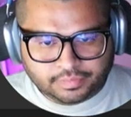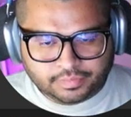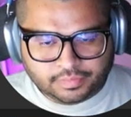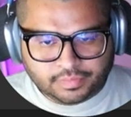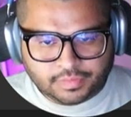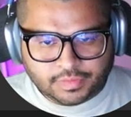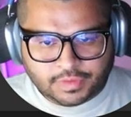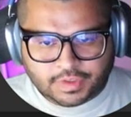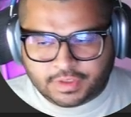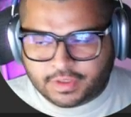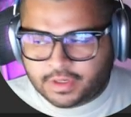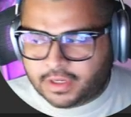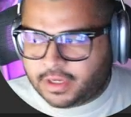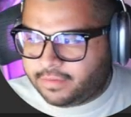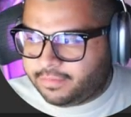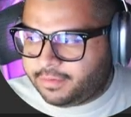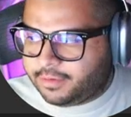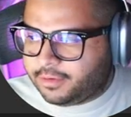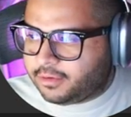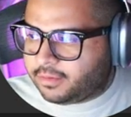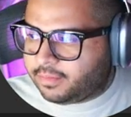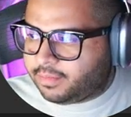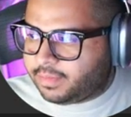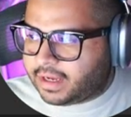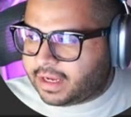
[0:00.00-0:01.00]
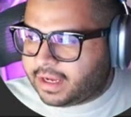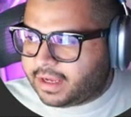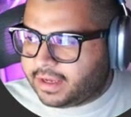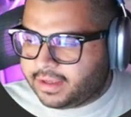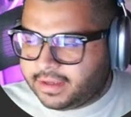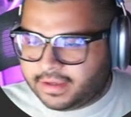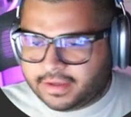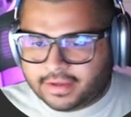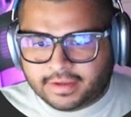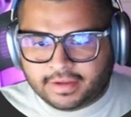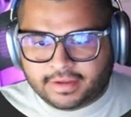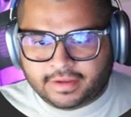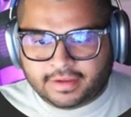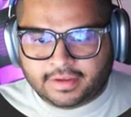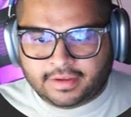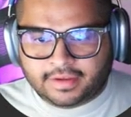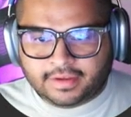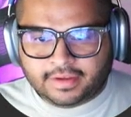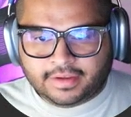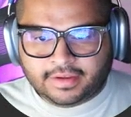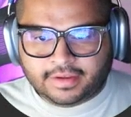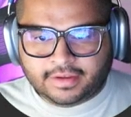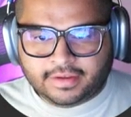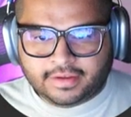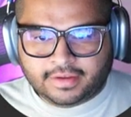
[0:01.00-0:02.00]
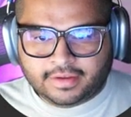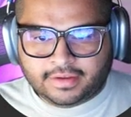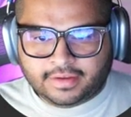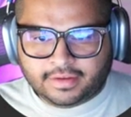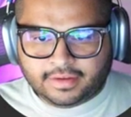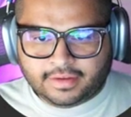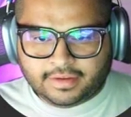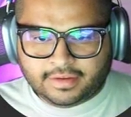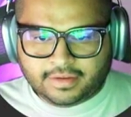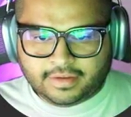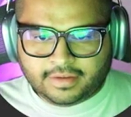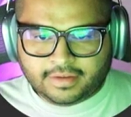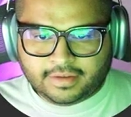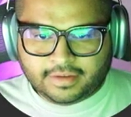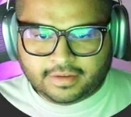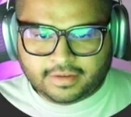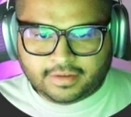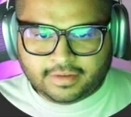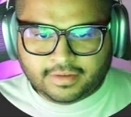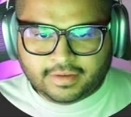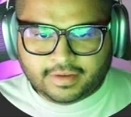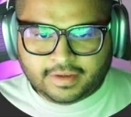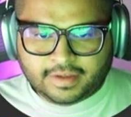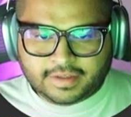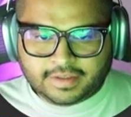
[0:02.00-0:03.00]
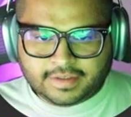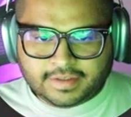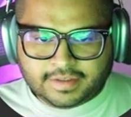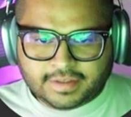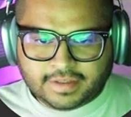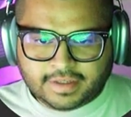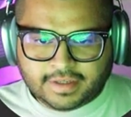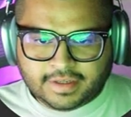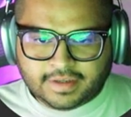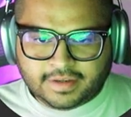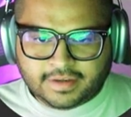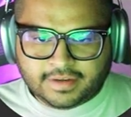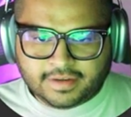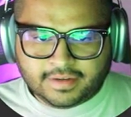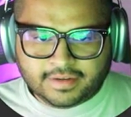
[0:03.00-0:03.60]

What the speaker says: So now if you go back, you can see